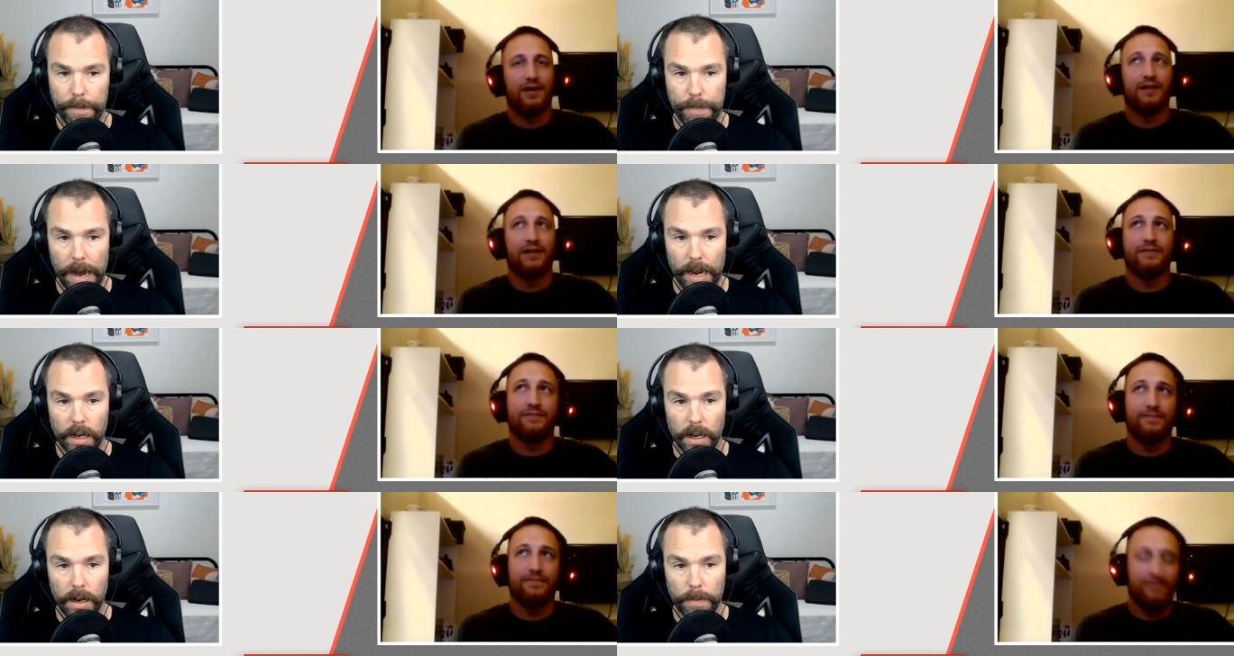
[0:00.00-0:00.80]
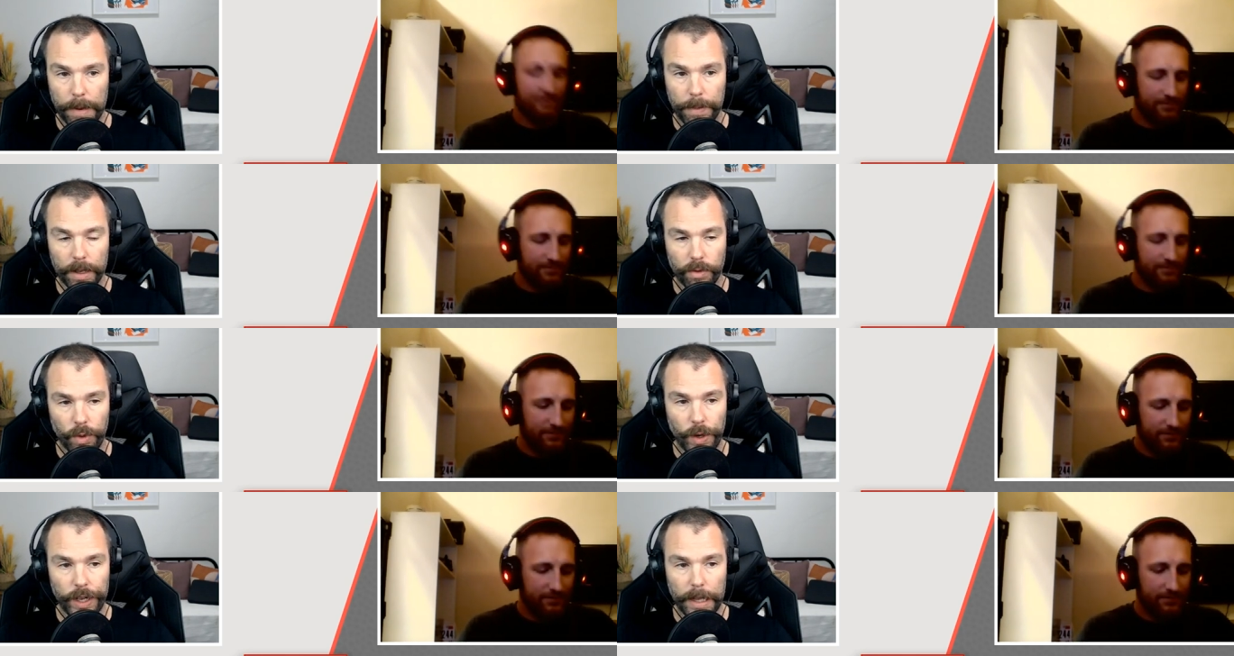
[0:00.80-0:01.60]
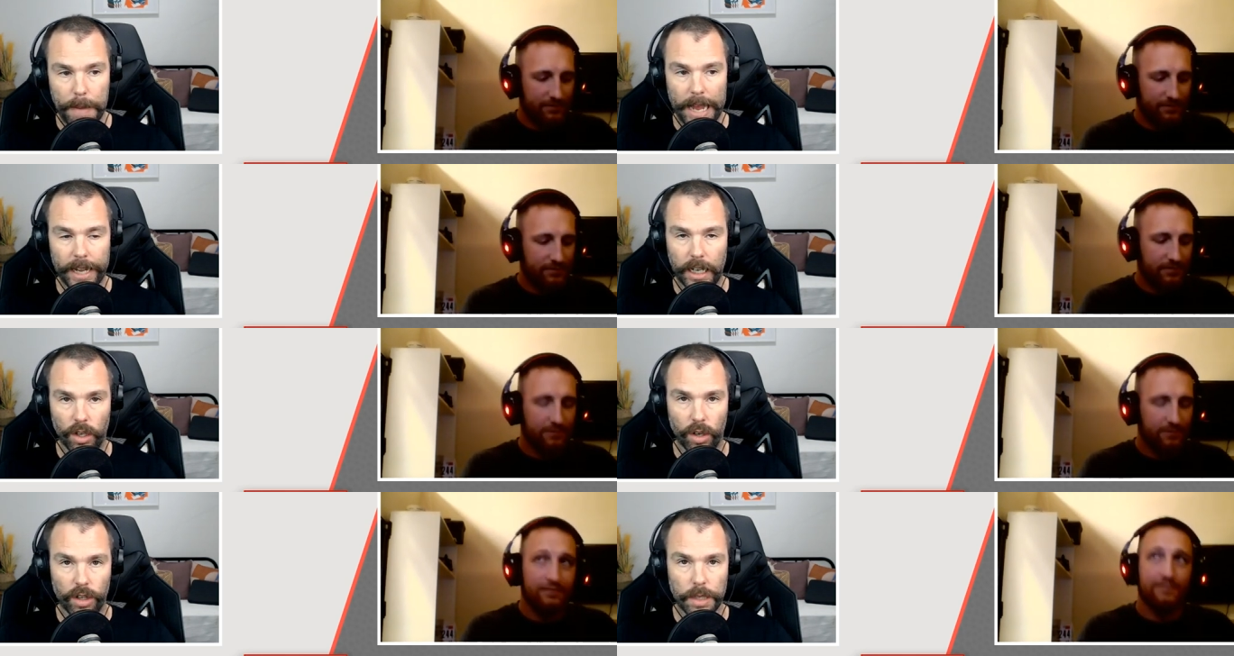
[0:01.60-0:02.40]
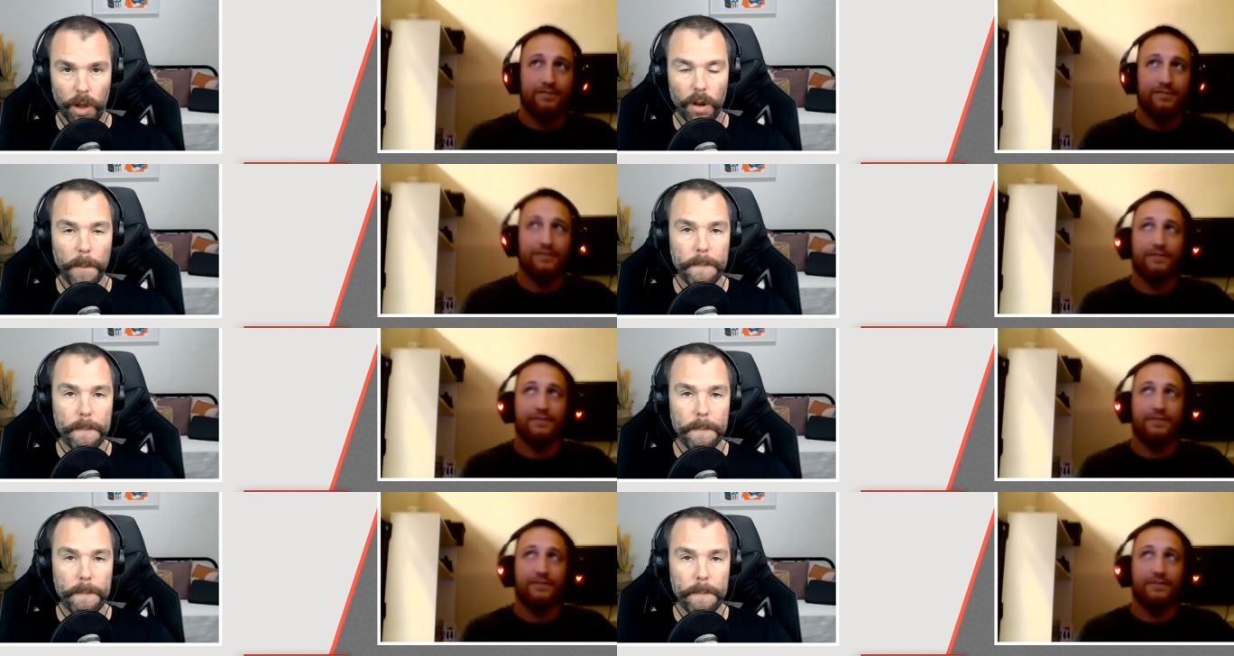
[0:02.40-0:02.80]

Speaker 1: But people are really banking a lot on this bloke.